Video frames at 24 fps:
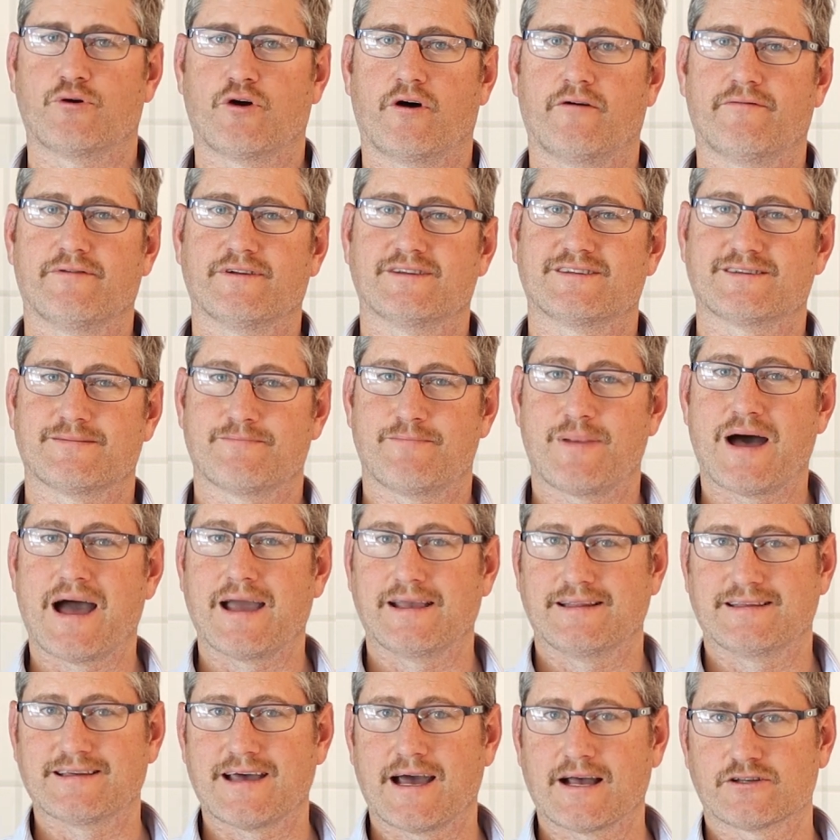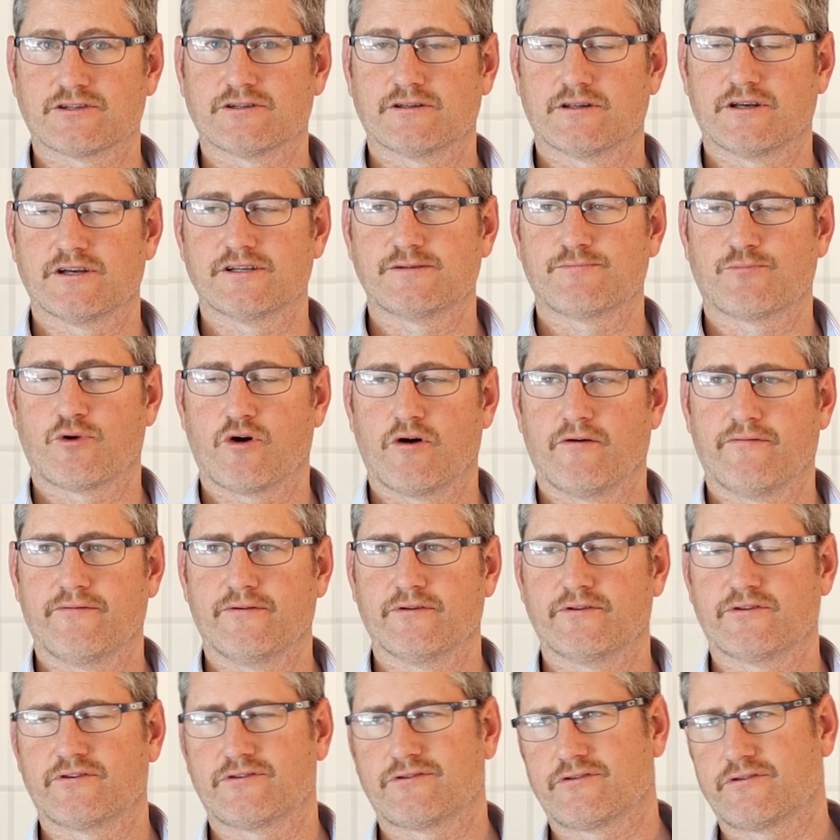profits and pay tax on those
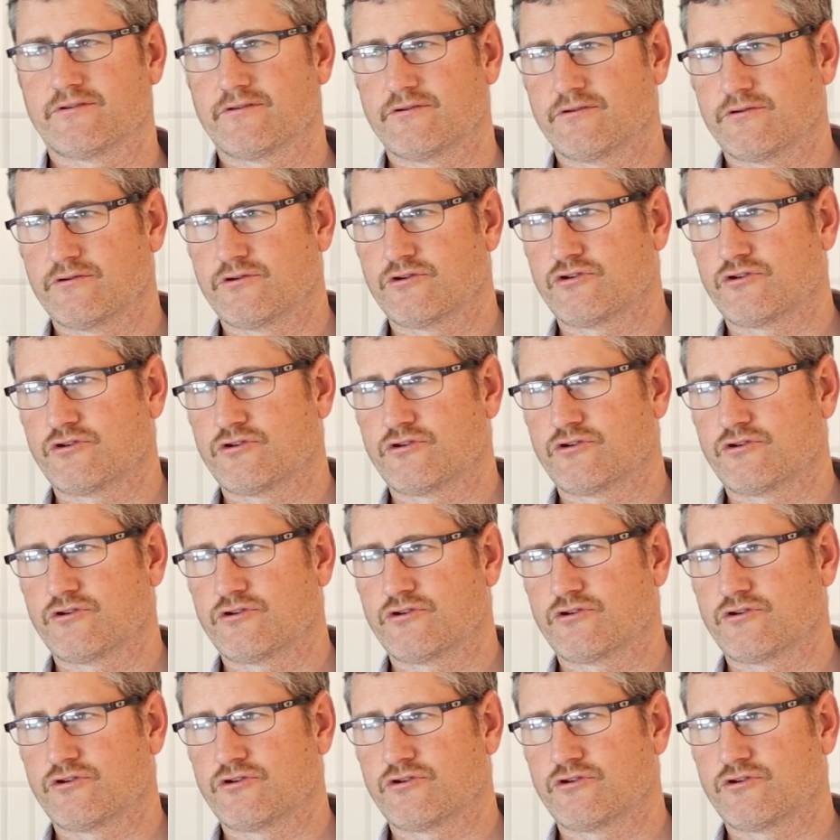profits,